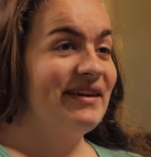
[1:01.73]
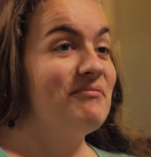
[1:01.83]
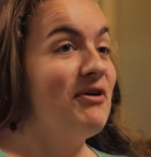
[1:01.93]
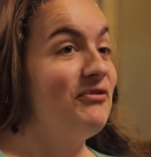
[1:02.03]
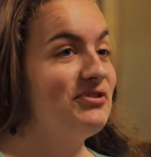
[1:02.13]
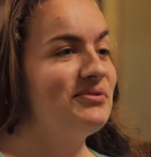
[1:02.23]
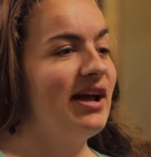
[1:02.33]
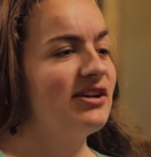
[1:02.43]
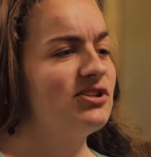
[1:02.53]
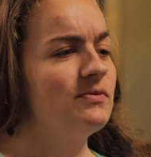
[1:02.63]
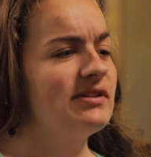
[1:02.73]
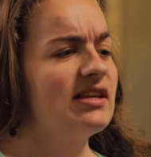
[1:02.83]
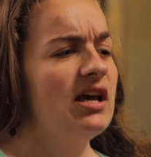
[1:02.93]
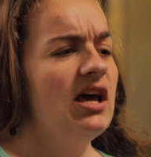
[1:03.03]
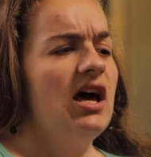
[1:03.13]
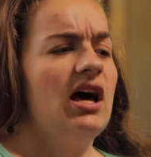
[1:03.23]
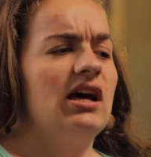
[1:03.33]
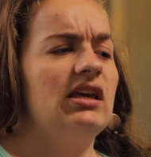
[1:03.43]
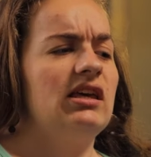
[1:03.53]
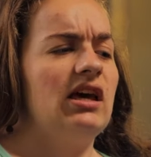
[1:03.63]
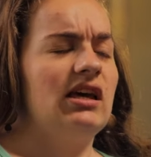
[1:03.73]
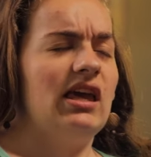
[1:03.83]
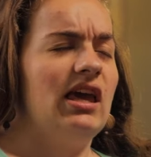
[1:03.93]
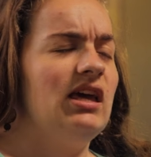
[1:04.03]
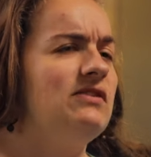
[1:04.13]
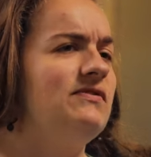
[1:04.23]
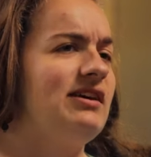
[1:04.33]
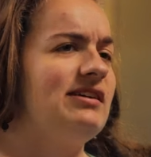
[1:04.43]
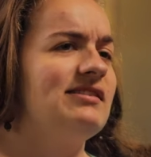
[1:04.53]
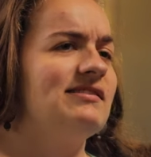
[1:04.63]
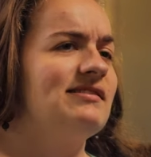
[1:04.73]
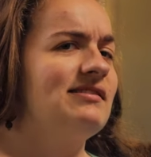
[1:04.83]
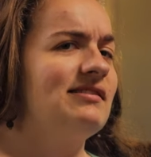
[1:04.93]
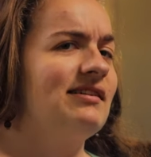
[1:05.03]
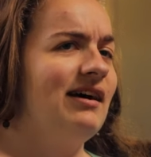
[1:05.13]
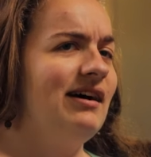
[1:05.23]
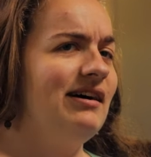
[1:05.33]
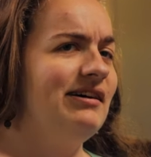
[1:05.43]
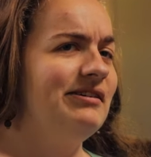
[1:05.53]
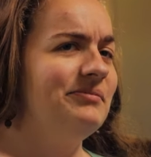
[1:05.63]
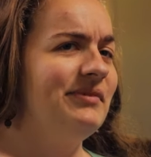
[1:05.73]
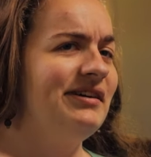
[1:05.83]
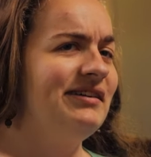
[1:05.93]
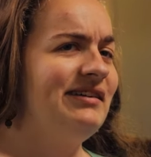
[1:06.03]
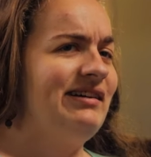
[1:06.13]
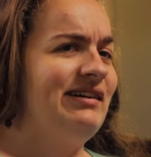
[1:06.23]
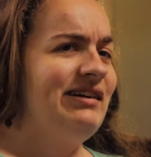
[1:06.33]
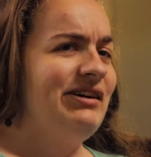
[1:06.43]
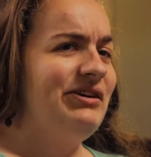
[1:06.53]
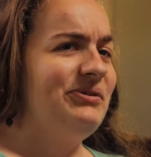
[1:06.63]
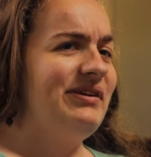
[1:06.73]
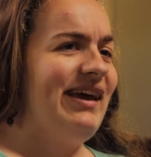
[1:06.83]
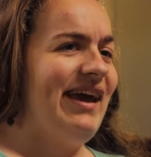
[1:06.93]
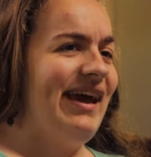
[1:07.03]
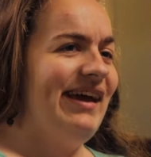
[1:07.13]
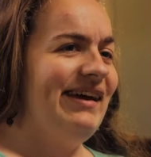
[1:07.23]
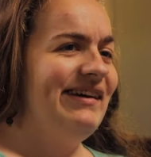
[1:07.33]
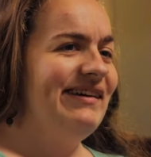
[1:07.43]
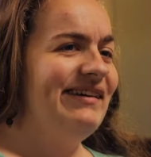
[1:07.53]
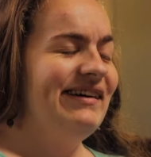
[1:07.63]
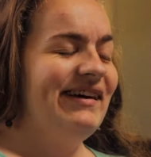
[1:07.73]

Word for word: And my first reaction was, a, a canvas? Um, okay.